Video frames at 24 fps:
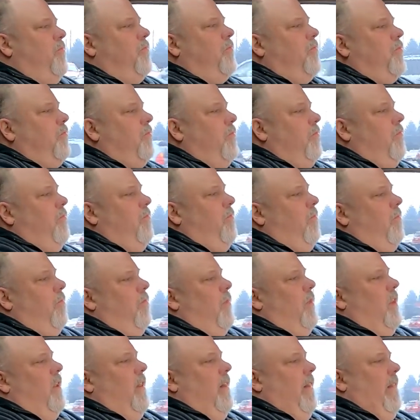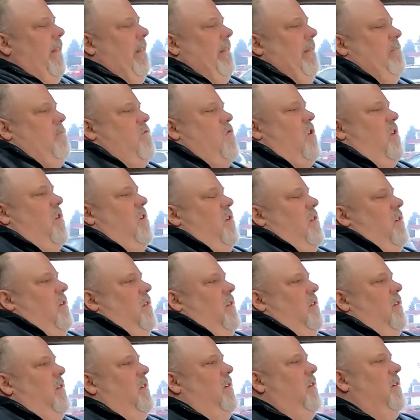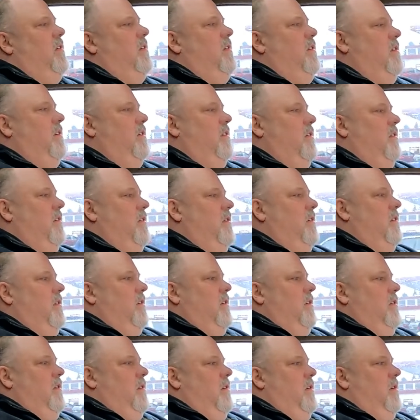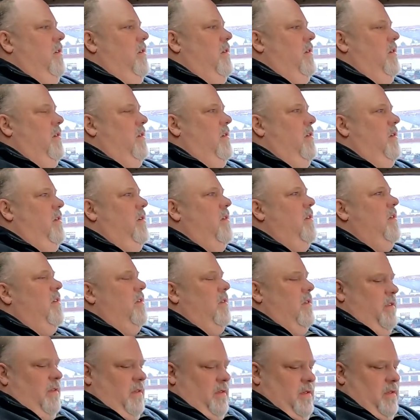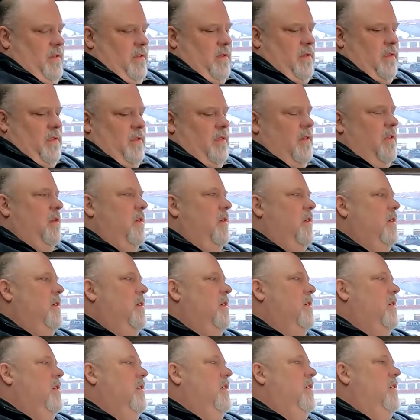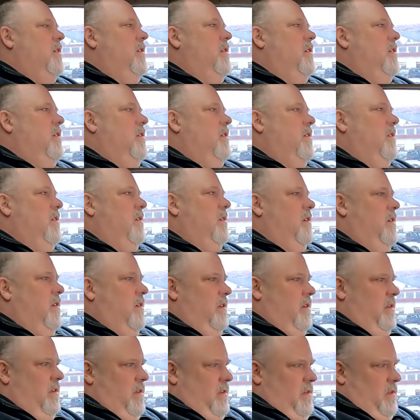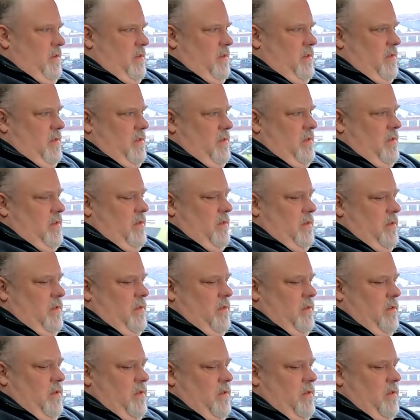(silent)